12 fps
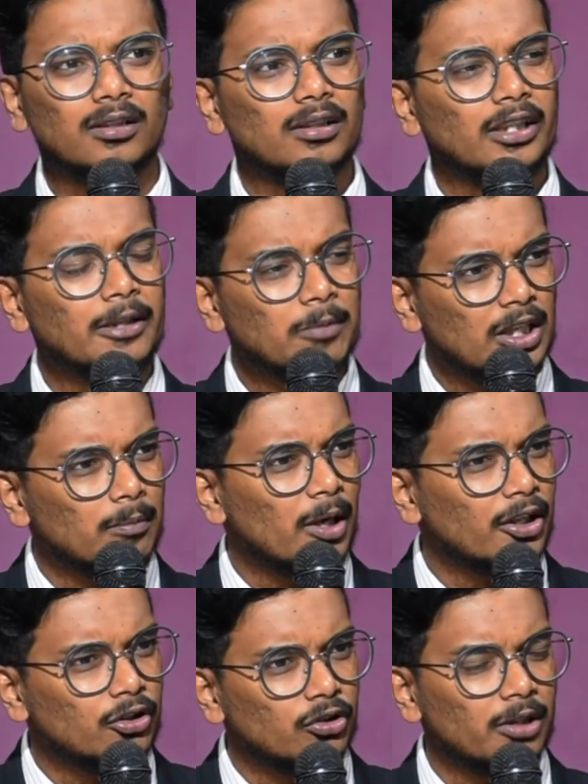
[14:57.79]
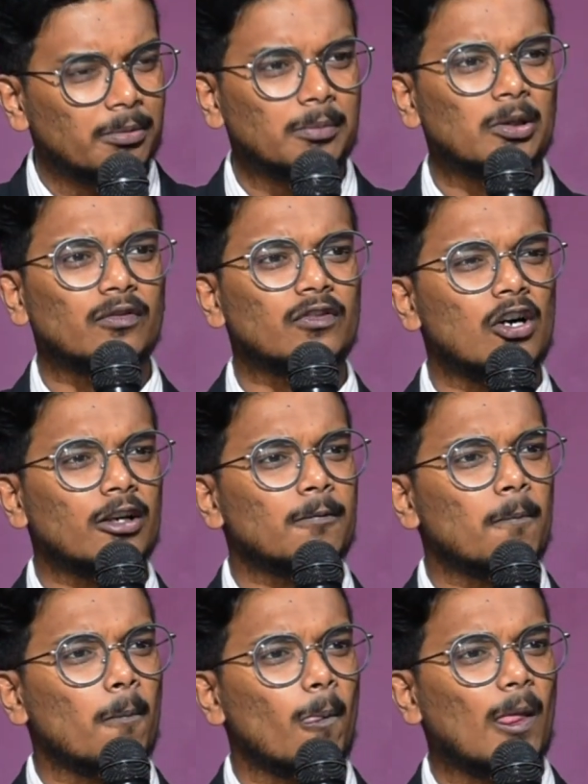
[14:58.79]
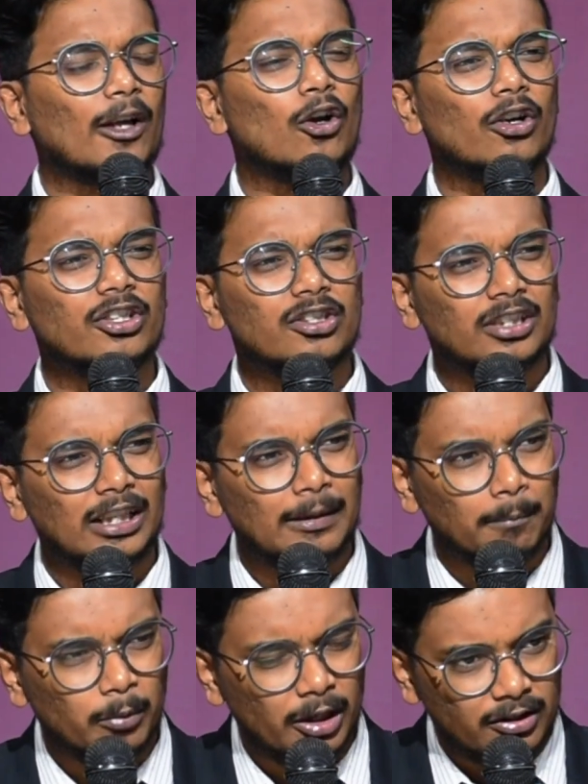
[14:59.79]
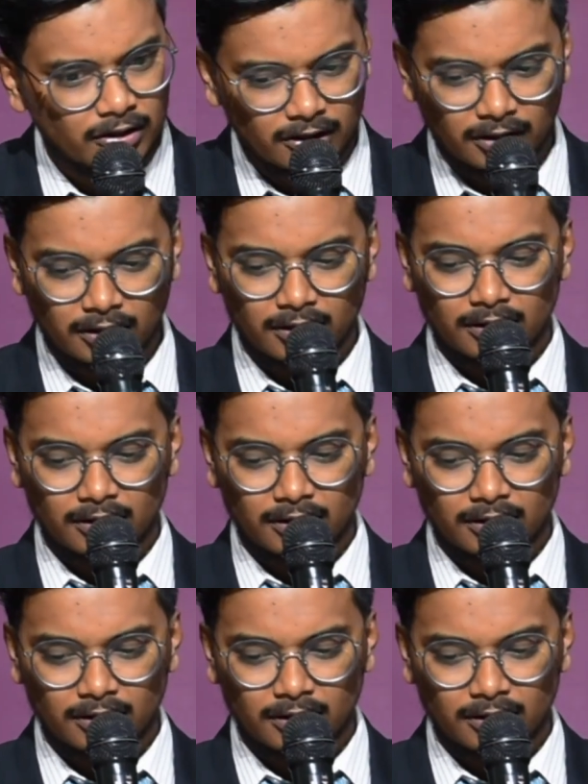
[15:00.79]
let me remind you, dear people of God, God is still impressed